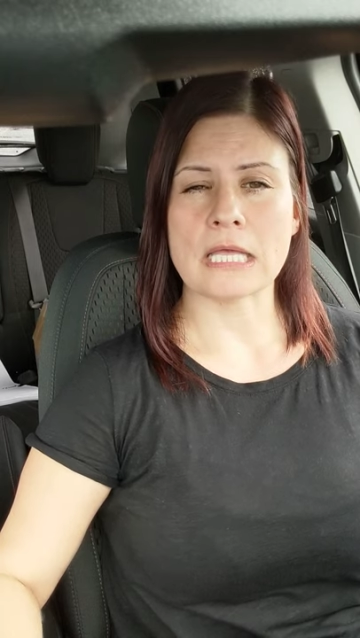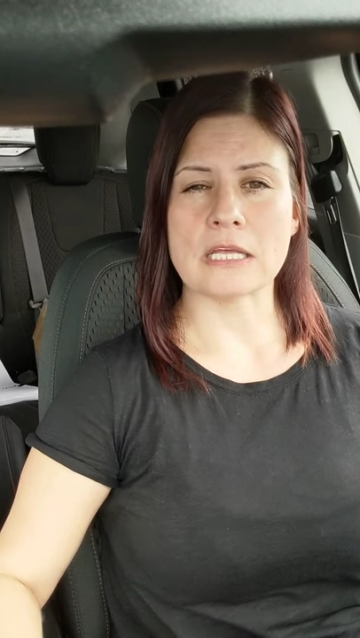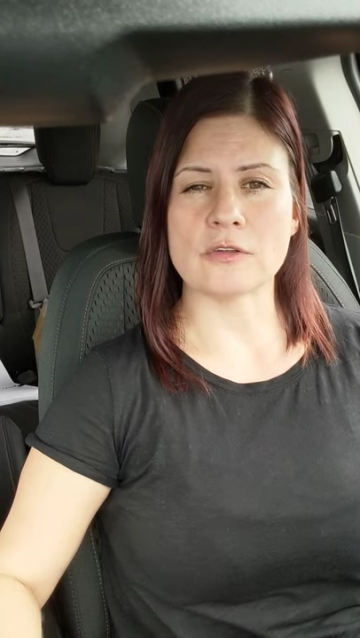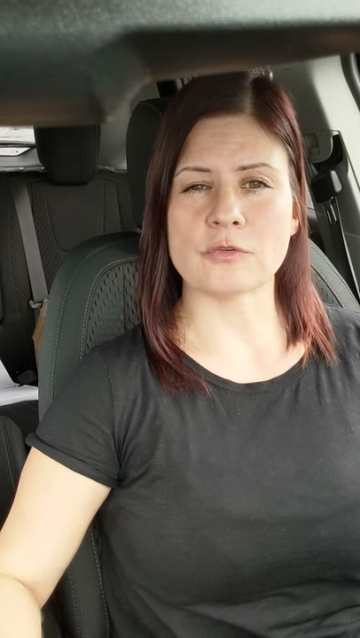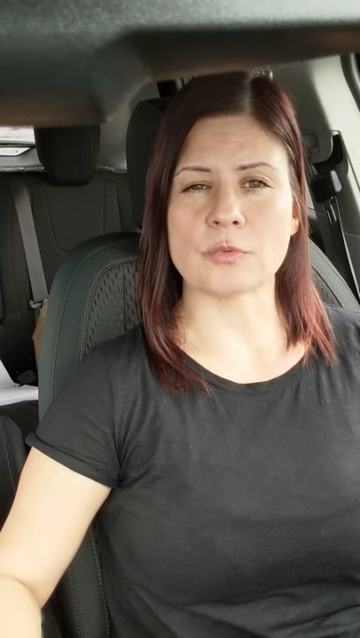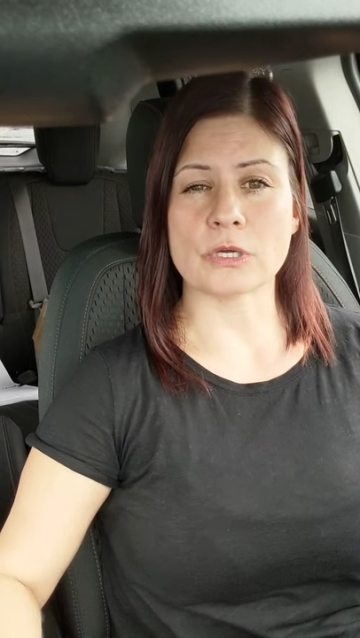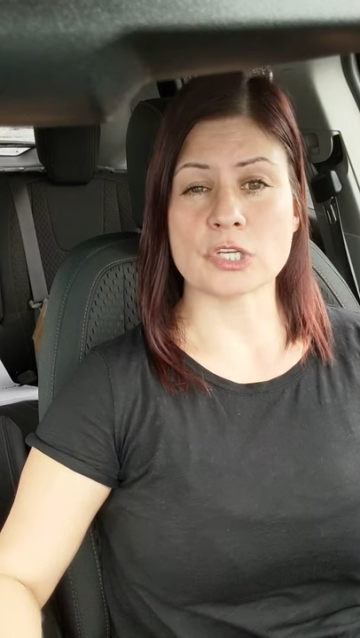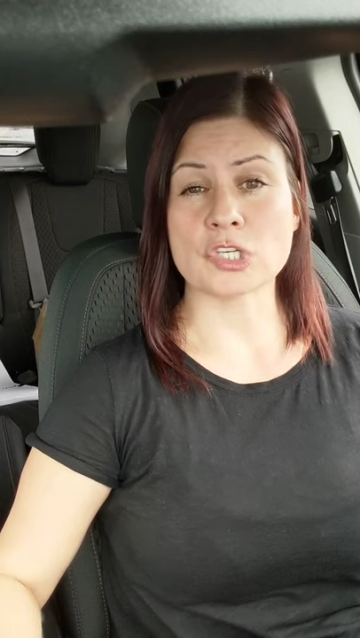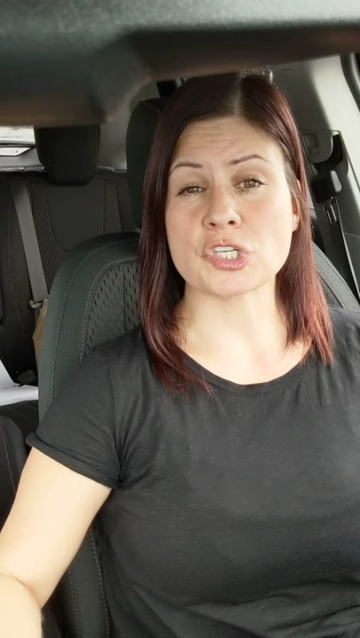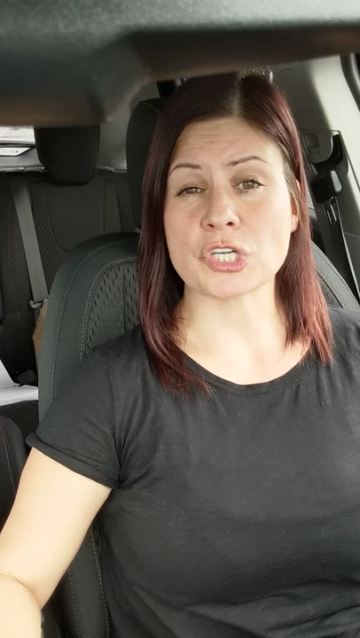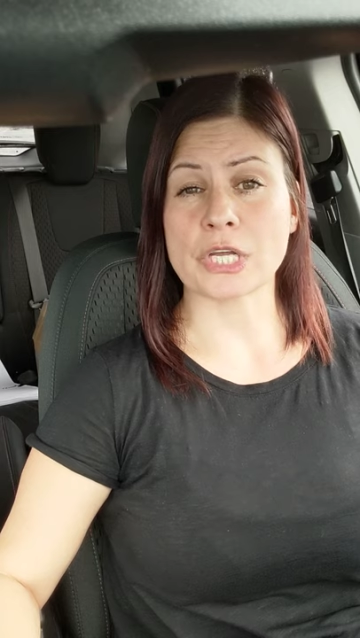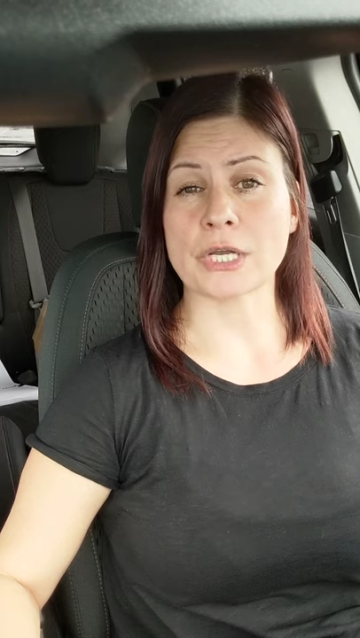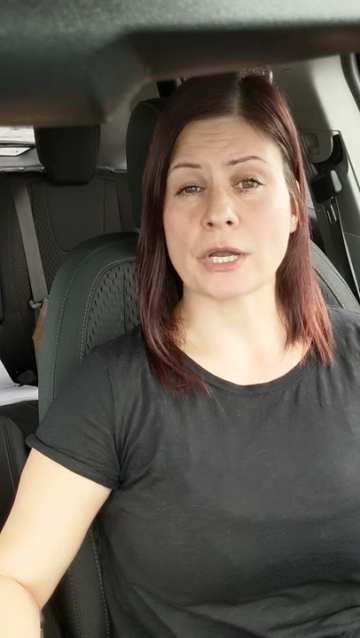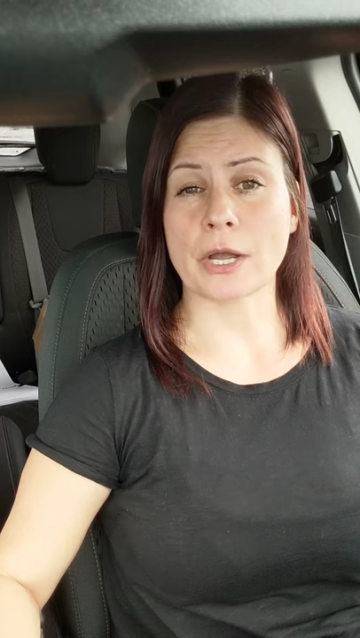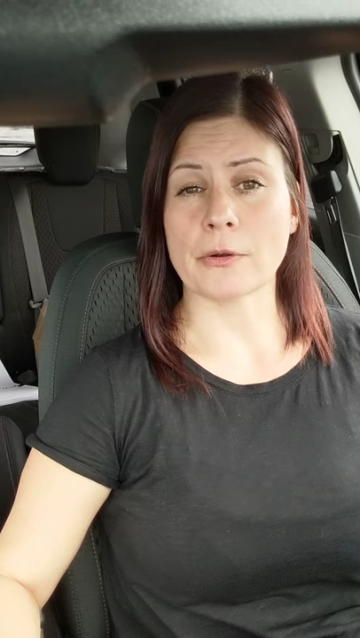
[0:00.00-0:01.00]
is when
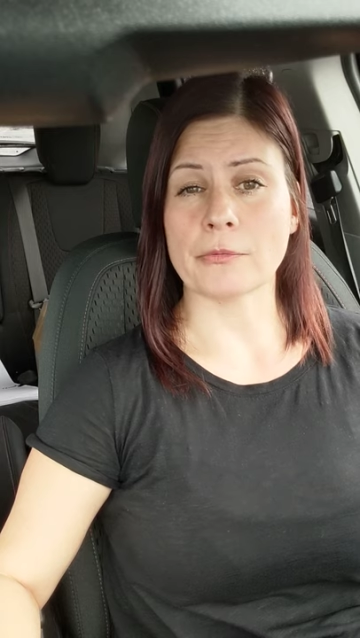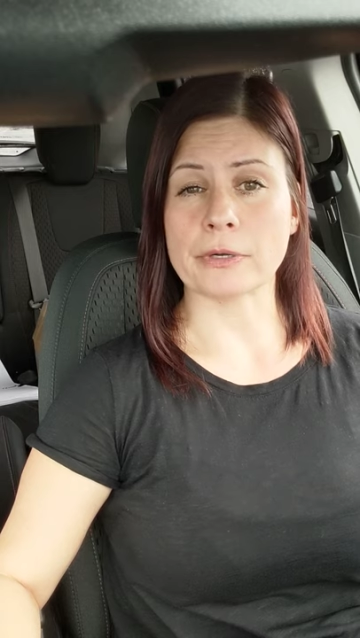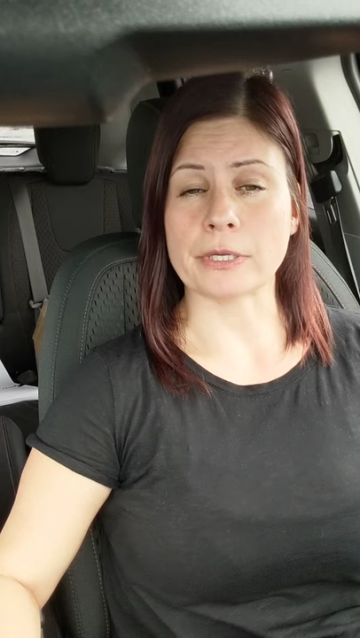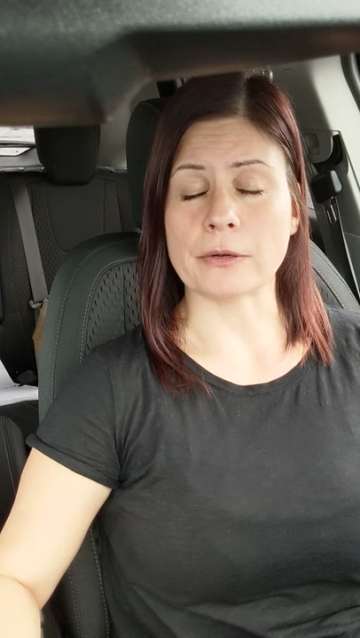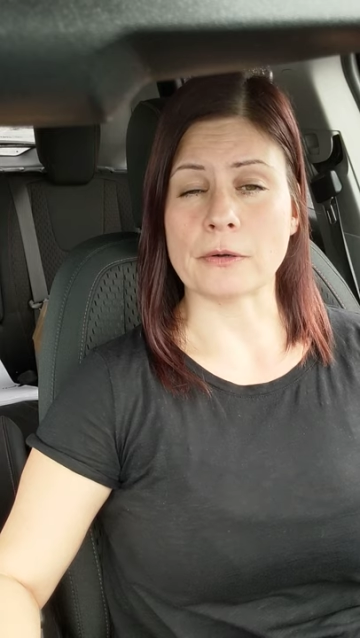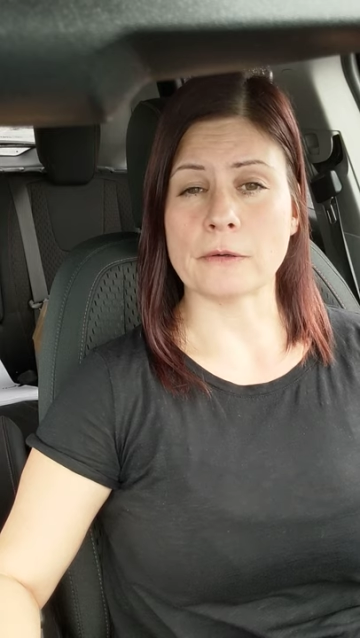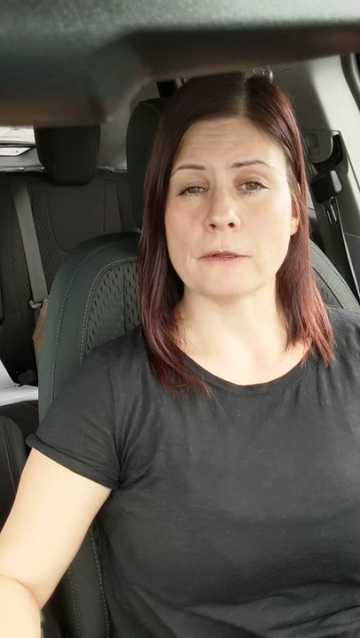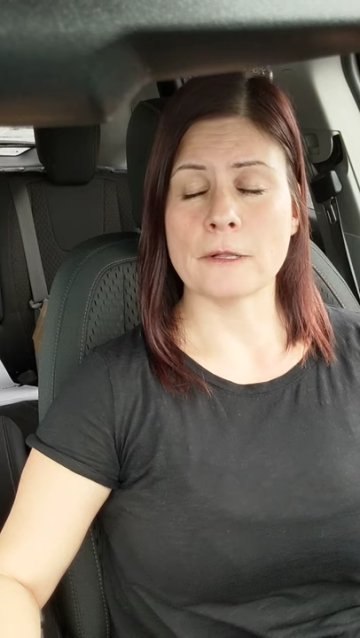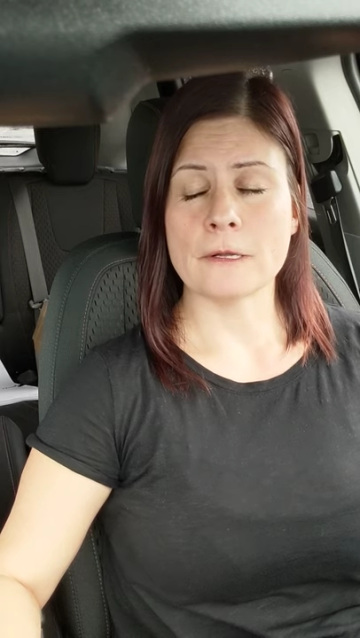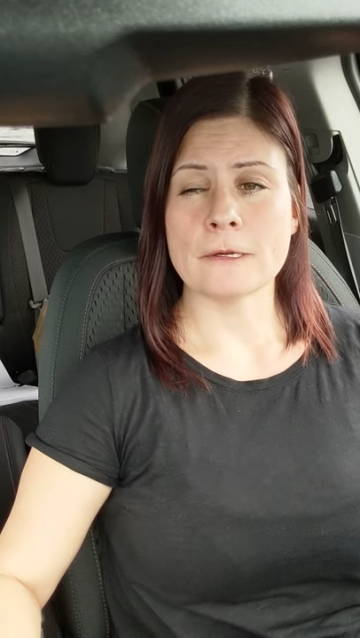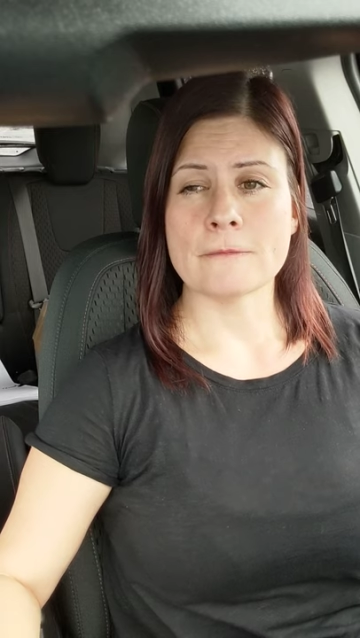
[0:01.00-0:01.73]
shit got real.